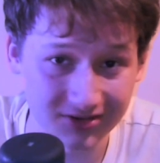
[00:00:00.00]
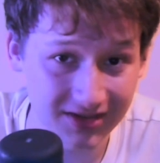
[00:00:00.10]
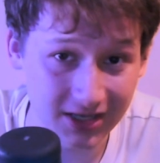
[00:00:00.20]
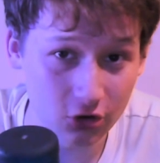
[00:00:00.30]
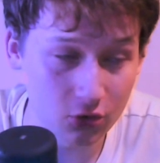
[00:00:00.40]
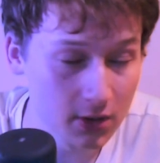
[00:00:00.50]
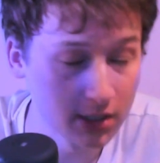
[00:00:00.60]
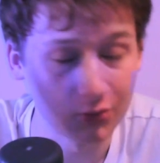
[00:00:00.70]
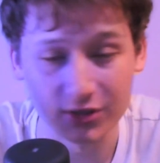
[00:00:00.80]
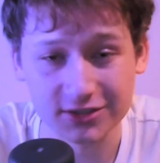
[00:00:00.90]
deal,
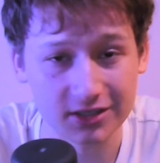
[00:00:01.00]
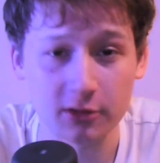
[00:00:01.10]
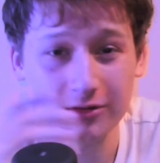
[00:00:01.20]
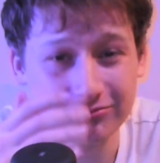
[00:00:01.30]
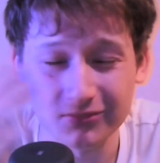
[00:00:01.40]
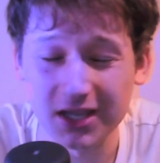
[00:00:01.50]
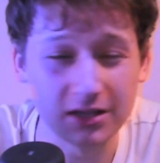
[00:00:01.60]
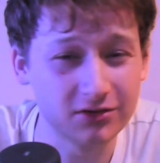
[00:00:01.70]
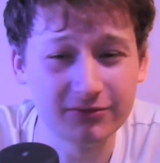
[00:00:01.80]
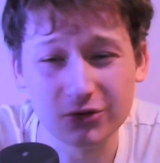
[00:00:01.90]
which is
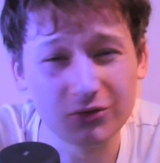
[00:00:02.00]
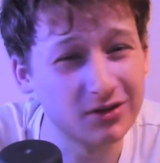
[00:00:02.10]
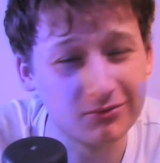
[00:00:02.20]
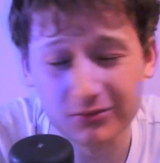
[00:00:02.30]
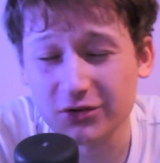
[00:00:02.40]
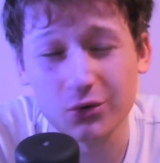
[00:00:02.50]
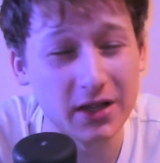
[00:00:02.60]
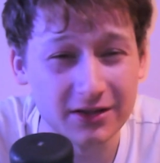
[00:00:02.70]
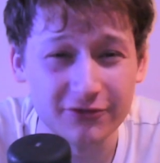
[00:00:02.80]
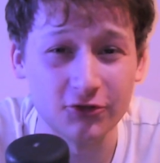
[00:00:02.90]

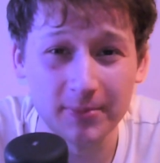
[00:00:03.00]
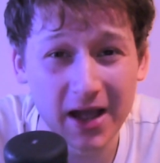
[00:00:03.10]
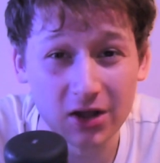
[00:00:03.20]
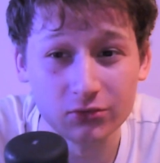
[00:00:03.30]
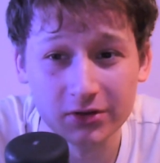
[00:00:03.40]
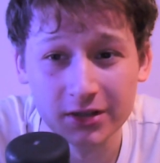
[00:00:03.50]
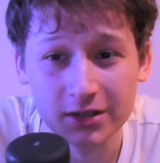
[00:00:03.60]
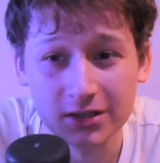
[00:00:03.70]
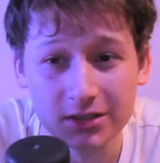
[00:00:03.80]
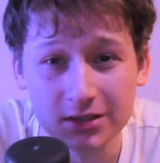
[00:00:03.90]
£23.
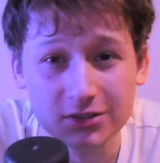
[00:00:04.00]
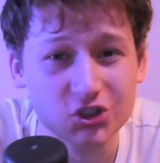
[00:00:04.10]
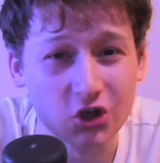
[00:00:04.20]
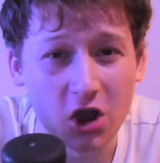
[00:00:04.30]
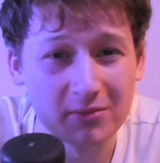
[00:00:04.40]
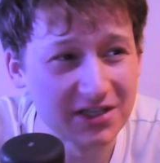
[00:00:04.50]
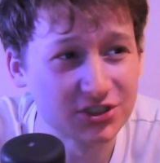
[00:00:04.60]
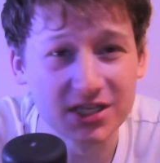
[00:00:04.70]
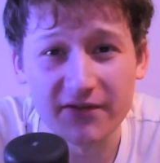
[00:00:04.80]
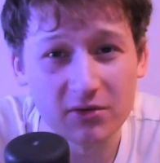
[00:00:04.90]
Do you know what I mean? Just
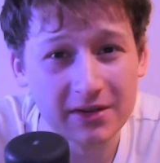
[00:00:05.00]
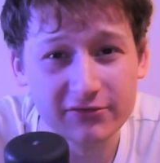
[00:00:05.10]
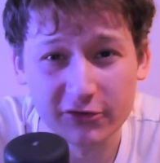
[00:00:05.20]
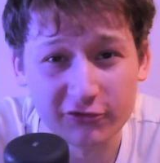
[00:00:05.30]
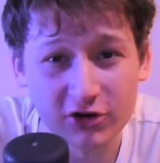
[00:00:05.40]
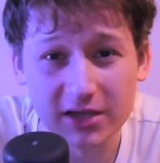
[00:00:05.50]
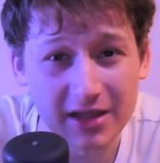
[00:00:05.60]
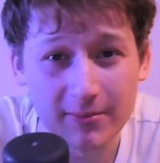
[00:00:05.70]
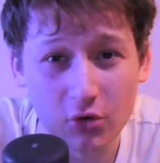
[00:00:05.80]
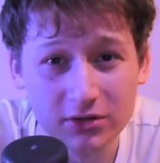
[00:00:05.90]
give it me for free at that
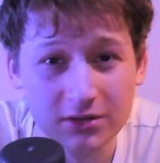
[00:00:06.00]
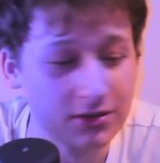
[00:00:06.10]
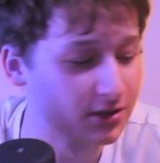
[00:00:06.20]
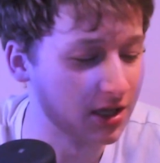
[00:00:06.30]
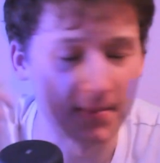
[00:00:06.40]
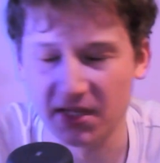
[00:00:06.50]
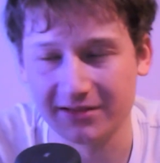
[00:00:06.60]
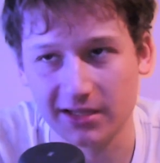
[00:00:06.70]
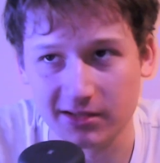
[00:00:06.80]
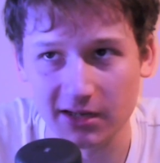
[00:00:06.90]
point. I mean, I
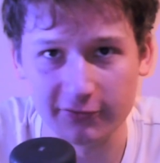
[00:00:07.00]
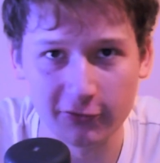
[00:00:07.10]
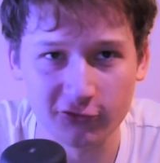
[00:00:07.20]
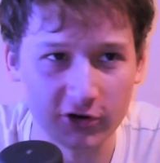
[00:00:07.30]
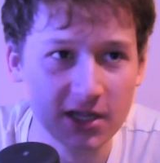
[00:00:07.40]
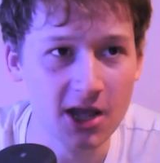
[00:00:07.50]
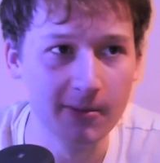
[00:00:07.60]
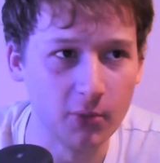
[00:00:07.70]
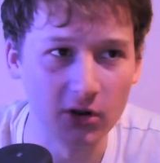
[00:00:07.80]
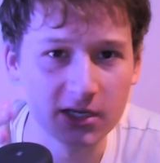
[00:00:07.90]
did get it for free,
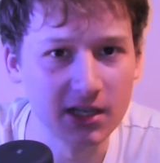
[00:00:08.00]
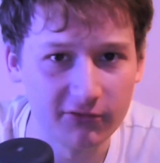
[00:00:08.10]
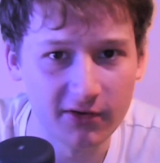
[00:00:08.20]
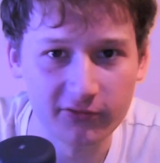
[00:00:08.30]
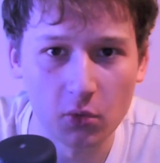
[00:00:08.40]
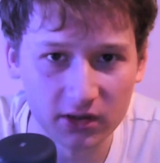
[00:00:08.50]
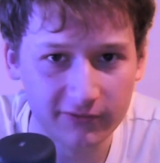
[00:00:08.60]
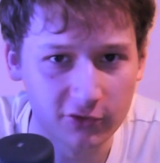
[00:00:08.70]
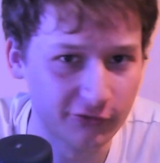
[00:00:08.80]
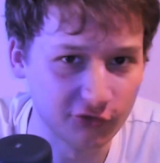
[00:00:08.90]
but give everyone it
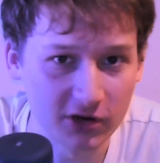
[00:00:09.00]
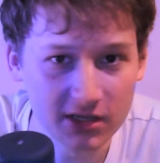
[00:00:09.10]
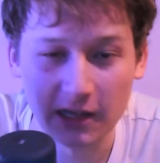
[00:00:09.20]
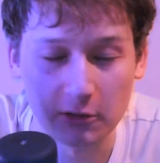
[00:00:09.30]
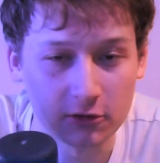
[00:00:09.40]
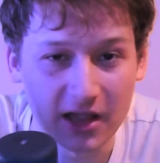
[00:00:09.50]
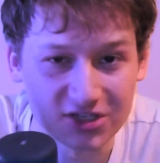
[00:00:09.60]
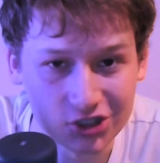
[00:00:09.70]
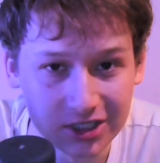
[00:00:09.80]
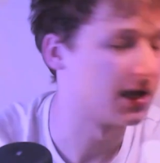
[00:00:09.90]
for free. It's that
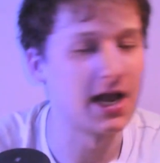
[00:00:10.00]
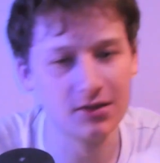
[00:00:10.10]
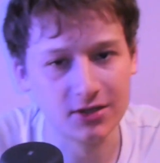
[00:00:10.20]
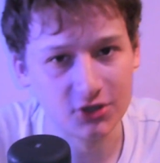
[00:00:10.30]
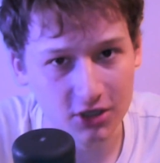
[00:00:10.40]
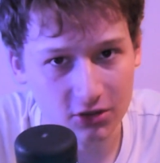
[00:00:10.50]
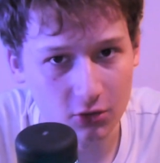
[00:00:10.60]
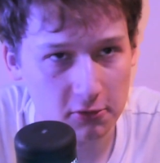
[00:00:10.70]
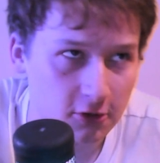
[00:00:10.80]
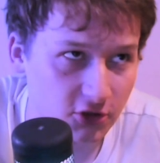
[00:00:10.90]
cheap. And then you can
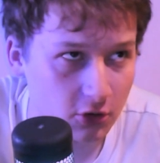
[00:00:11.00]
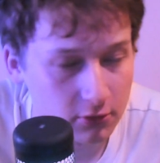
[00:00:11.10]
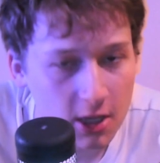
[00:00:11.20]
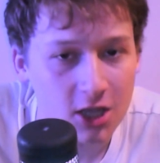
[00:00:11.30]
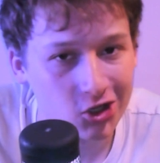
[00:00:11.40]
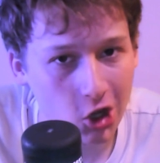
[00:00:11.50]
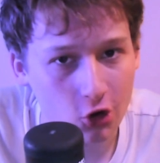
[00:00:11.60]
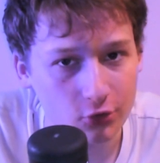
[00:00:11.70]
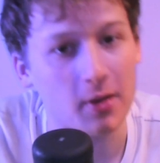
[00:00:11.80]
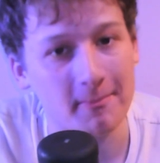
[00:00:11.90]
also use
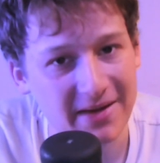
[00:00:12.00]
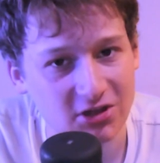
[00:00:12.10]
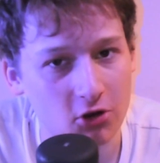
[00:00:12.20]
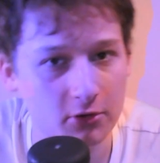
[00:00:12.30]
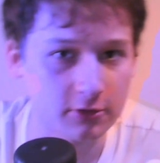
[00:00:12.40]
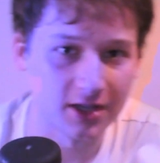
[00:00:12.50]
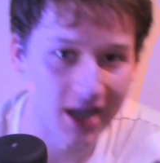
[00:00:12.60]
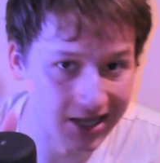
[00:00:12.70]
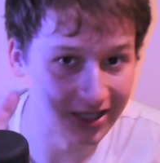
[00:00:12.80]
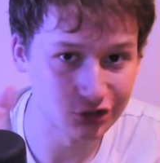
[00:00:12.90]
code Maddox to get
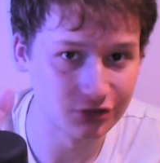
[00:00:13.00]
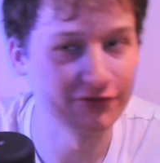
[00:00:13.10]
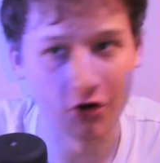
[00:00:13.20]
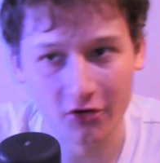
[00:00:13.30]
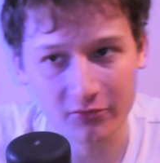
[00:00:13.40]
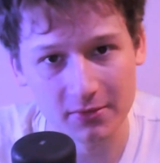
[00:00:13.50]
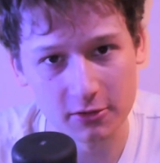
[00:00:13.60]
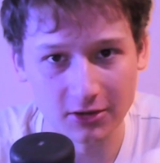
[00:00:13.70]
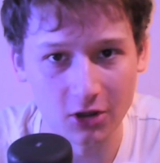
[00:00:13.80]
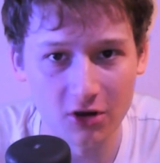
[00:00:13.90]
an extra
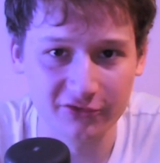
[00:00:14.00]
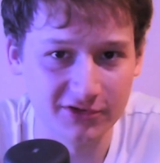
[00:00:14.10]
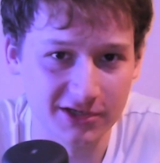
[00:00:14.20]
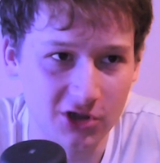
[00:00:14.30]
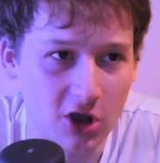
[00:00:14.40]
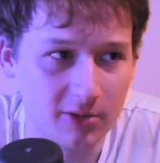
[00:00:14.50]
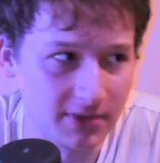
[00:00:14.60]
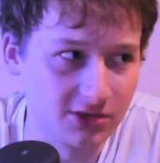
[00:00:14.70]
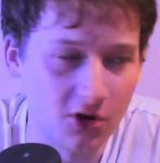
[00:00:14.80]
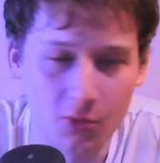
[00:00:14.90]
5% off. You know what I mean?
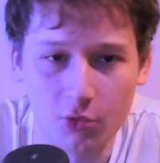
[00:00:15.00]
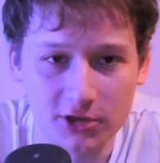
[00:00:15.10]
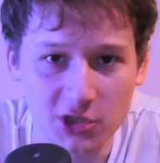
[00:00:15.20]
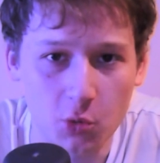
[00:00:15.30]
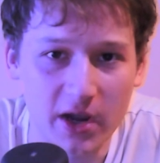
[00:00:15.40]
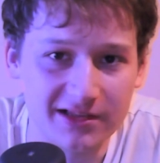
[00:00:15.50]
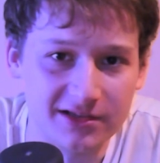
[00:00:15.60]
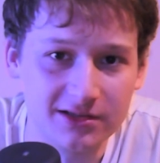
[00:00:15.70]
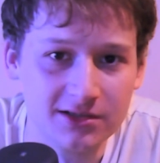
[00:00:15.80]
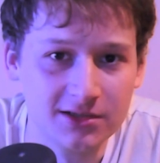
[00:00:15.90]
Like, why are you waiting?